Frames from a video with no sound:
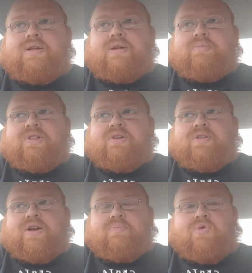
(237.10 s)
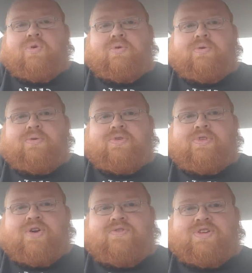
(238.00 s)
but they're like mortal
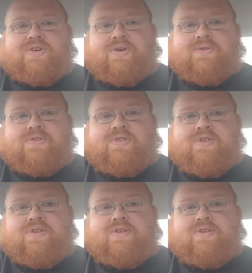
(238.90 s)
servitors,